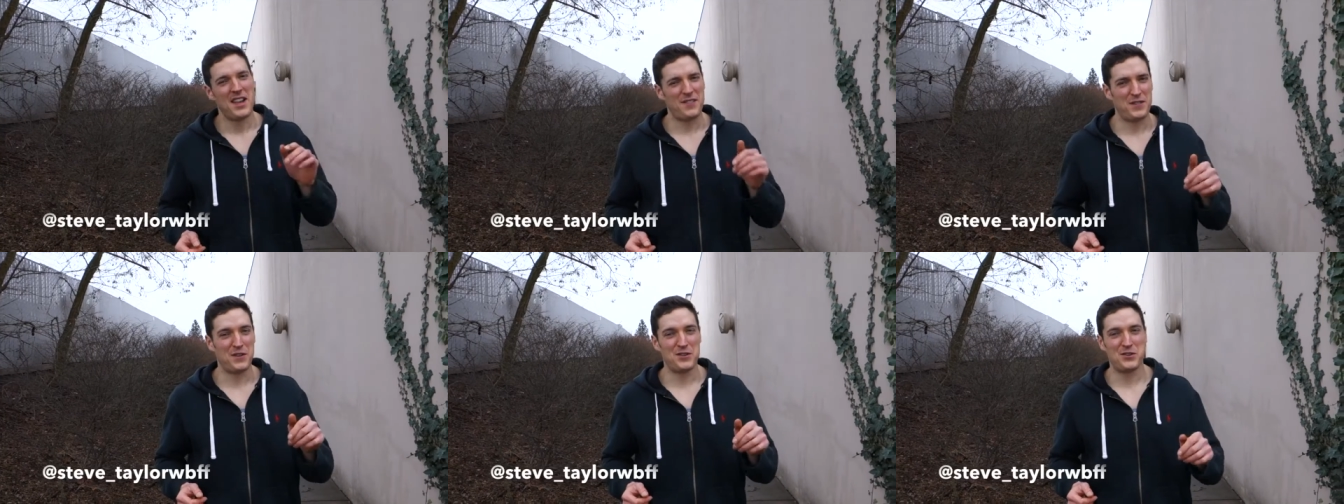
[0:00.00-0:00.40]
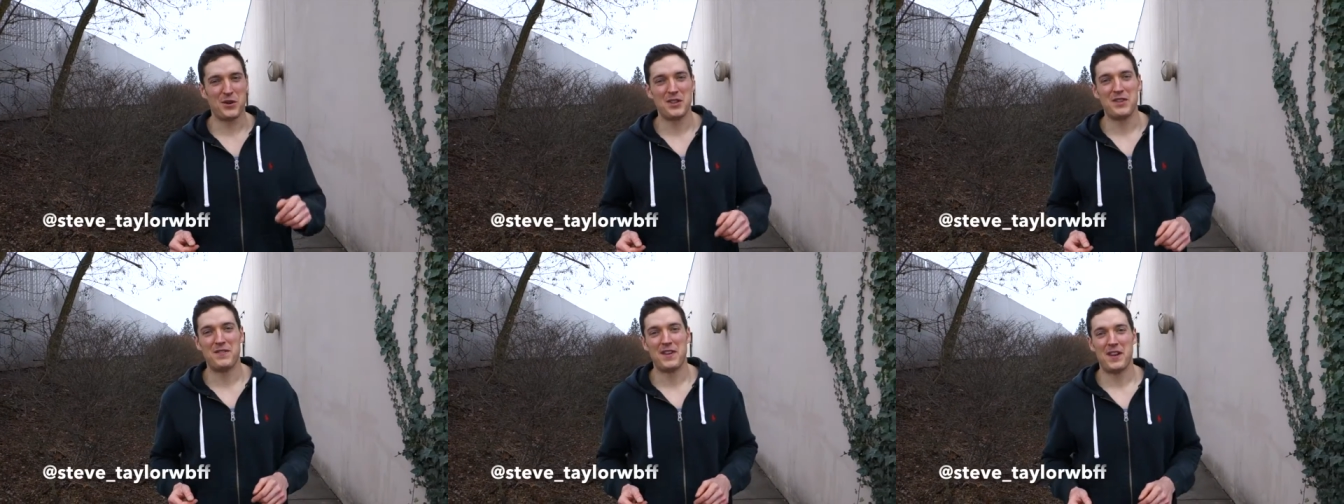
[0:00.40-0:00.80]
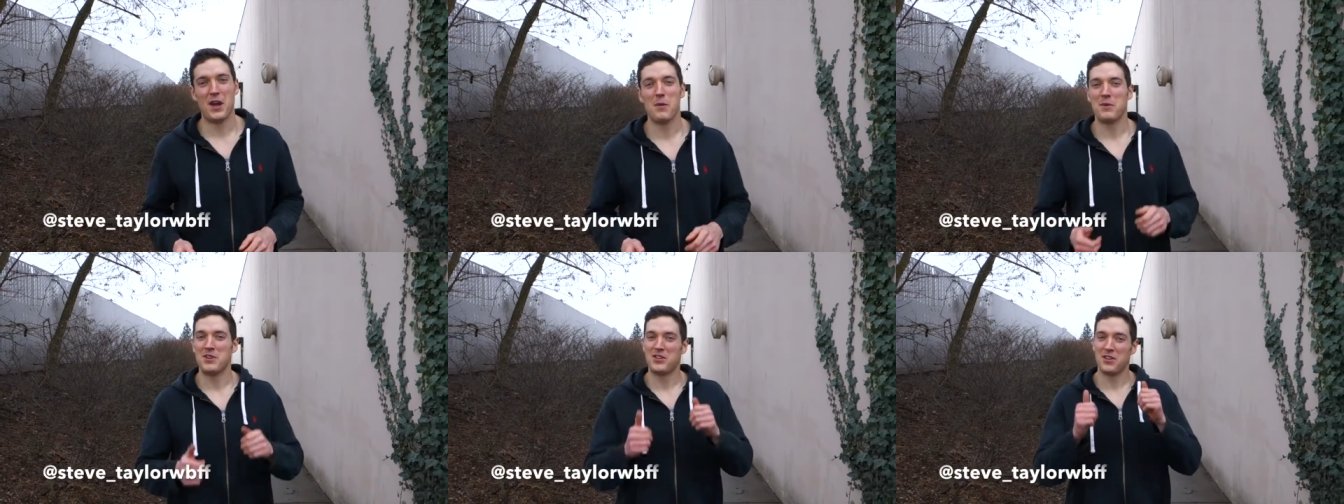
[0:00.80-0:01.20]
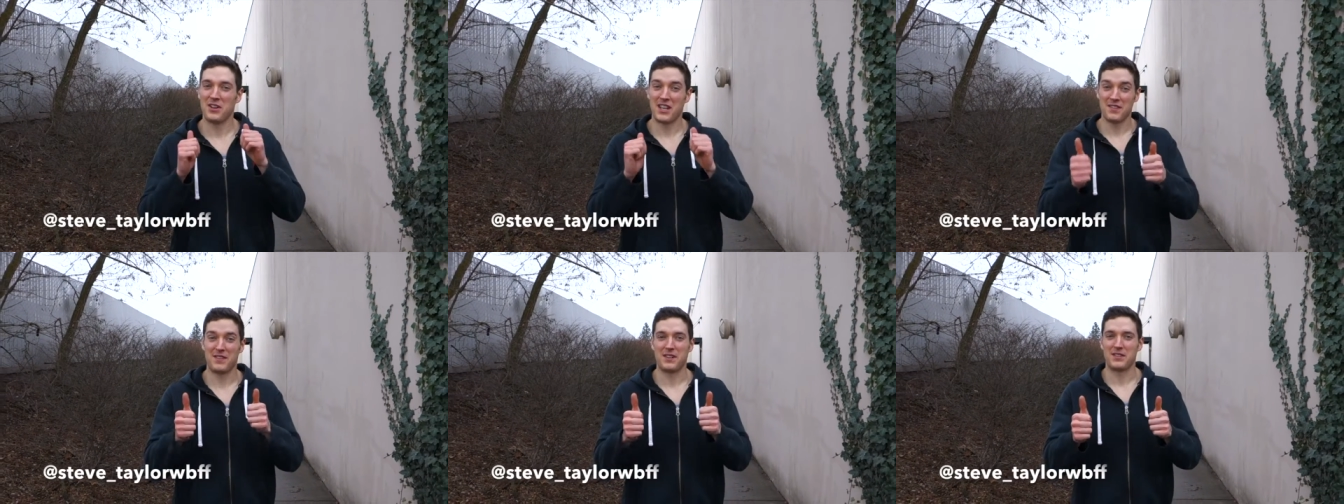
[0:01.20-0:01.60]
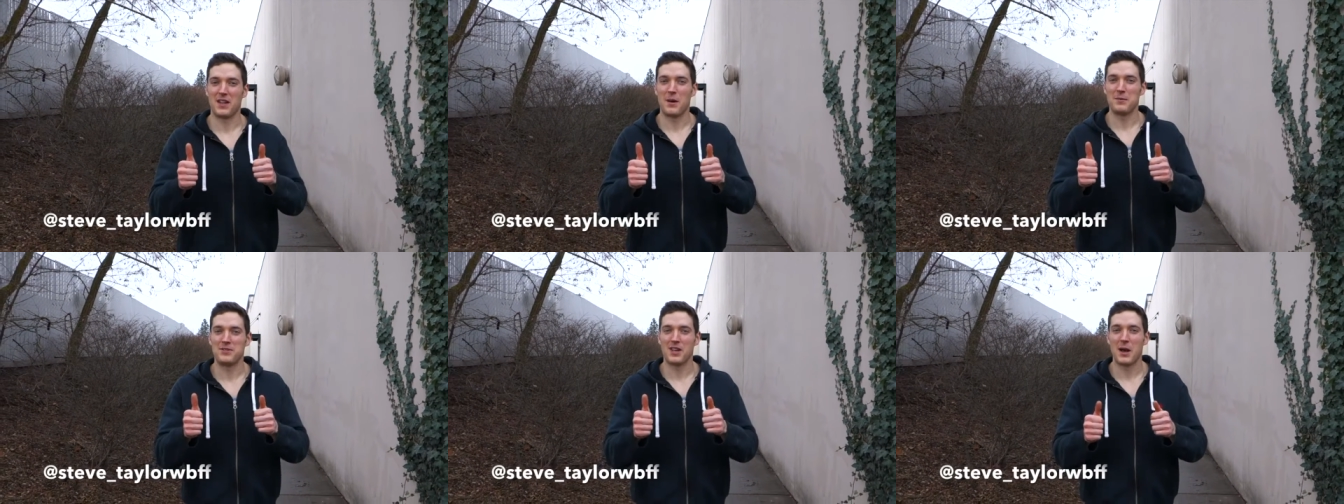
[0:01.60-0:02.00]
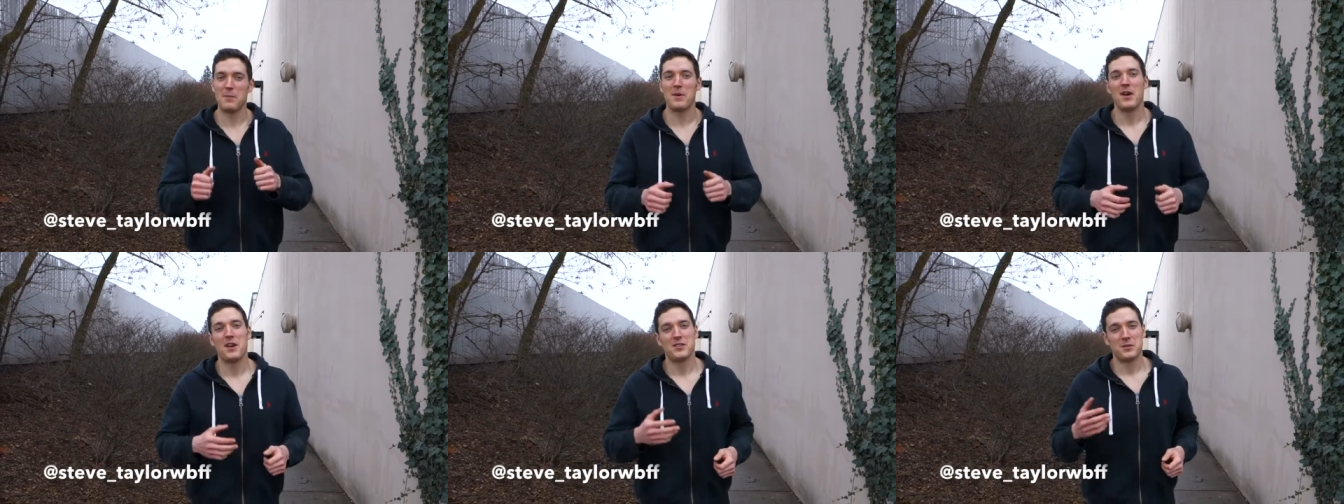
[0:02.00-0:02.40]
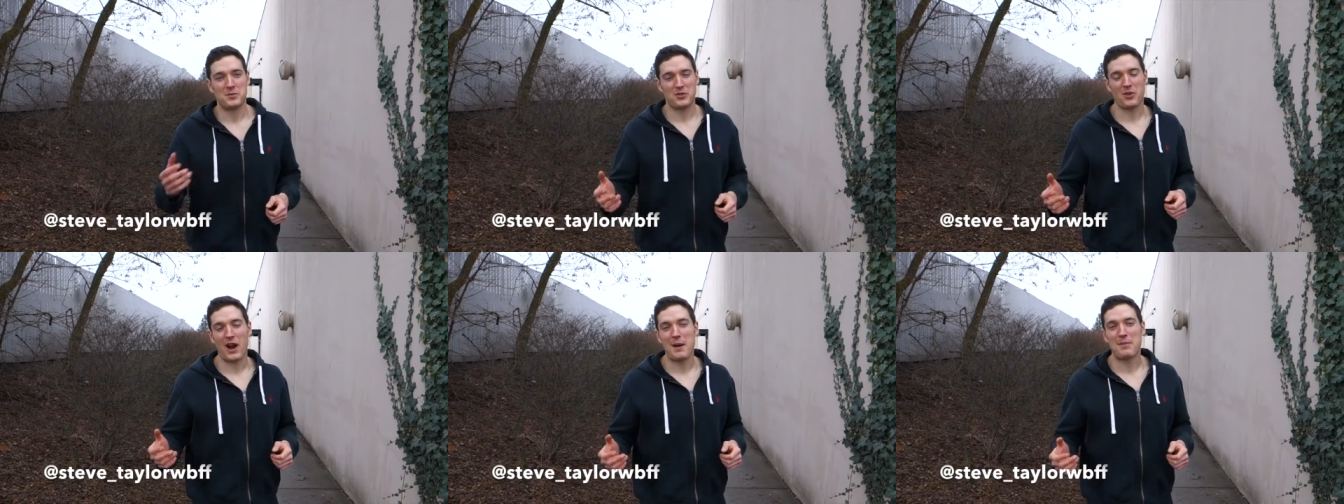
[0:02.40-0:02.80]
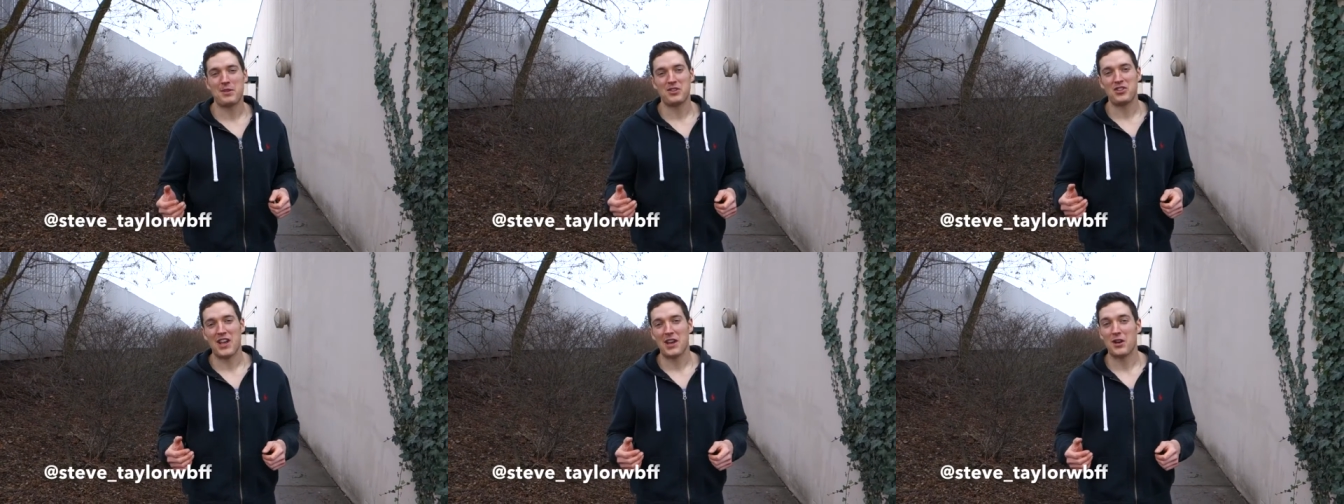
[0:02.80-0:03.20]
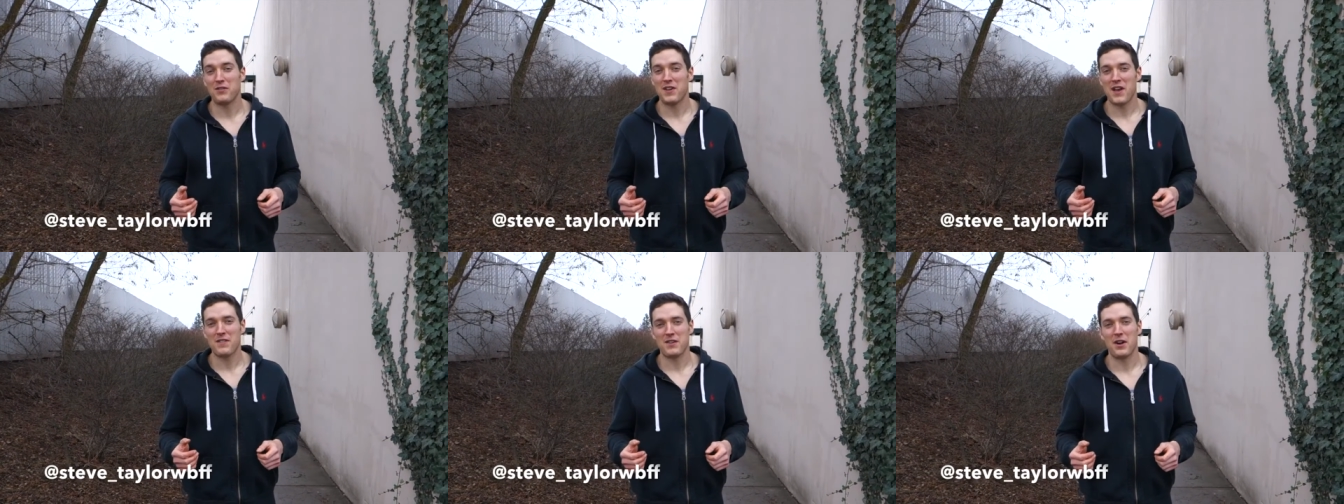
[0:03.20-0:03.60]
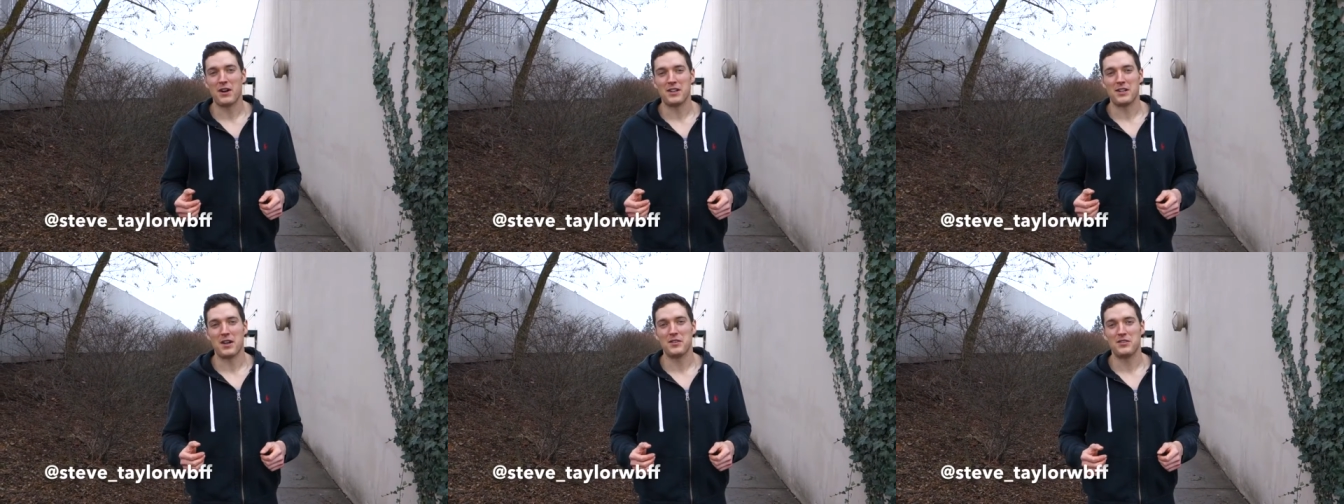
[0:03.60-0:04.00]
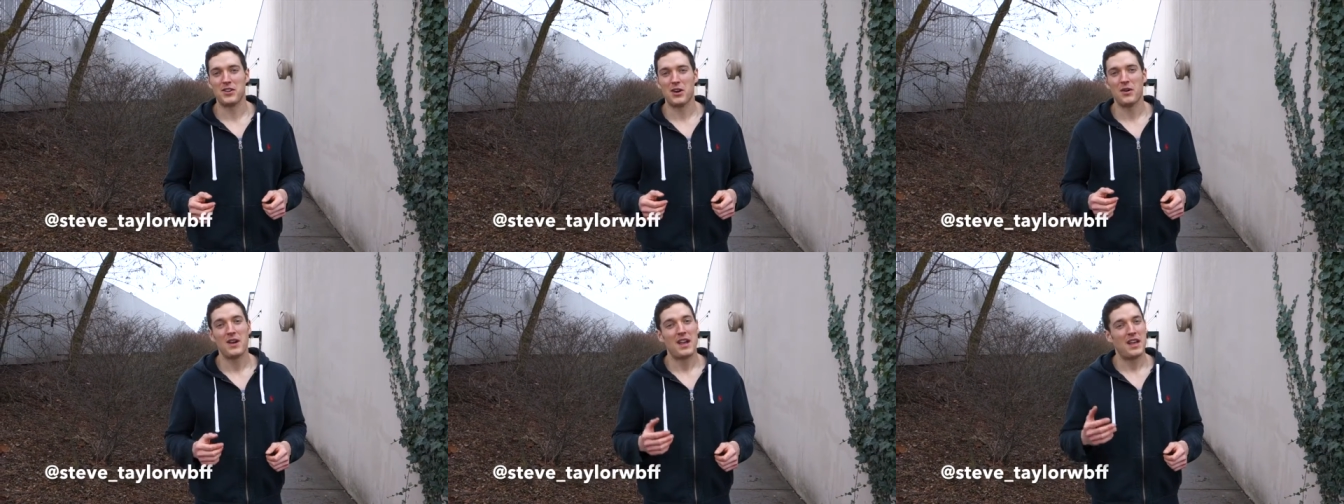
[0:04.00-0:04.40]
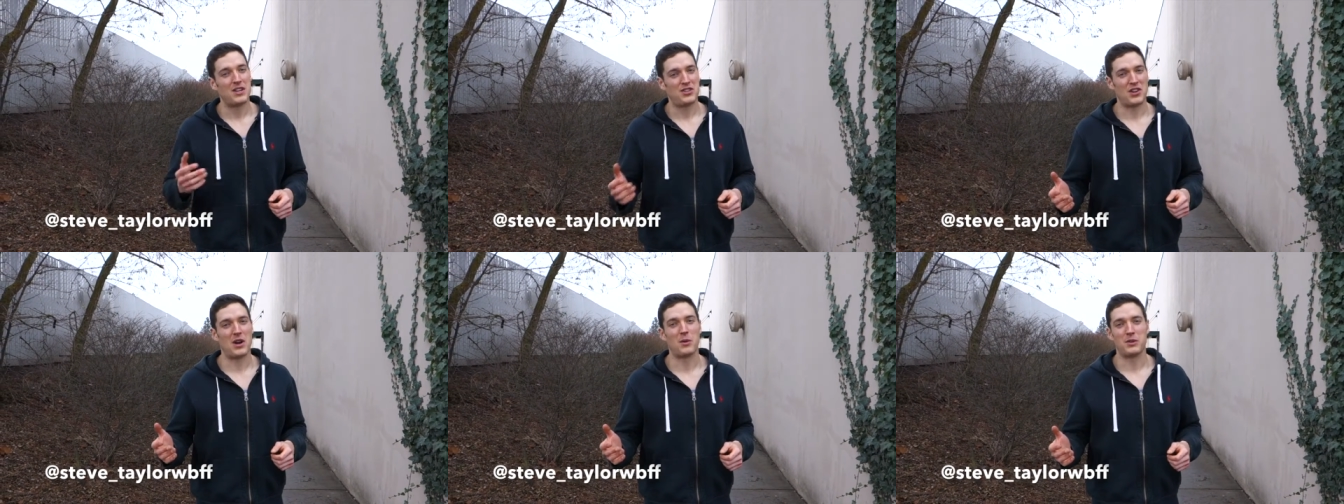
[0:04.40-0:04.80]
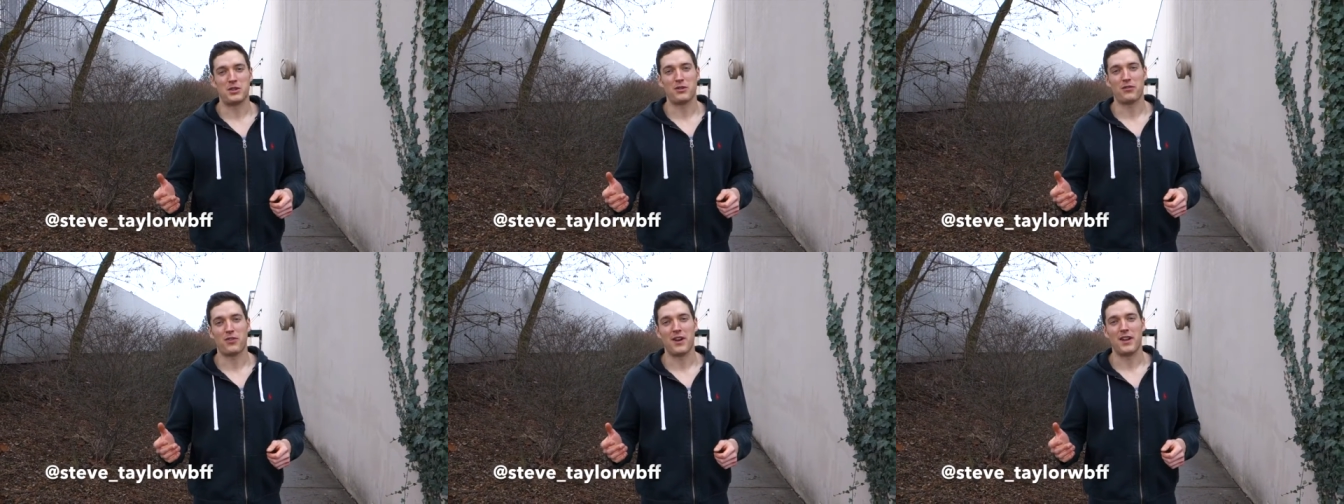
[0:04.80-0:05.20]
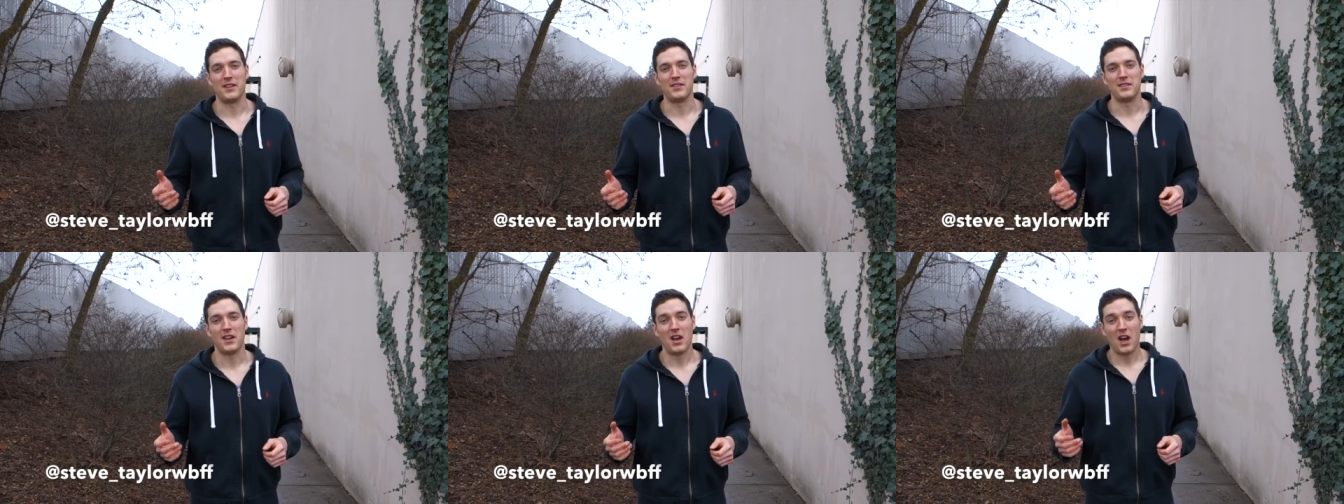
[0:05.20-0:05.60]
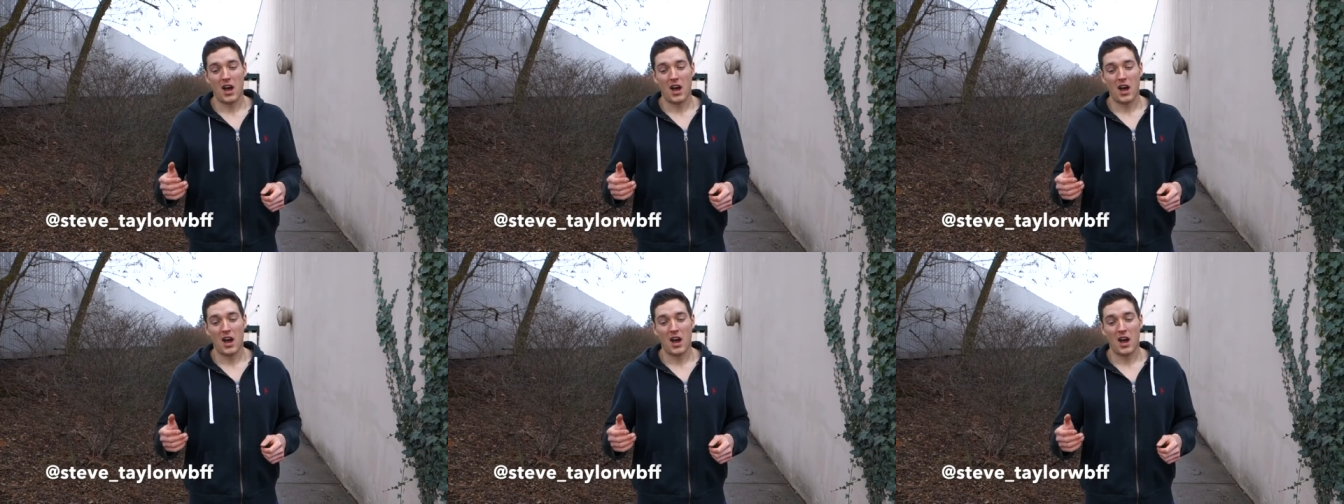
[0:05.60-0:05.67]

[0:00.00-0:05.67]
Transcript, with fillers: If you enjoyed the video, be sure to give it a thumbs up, subscribe to the channel if you haven't already done so, and share it with your friends.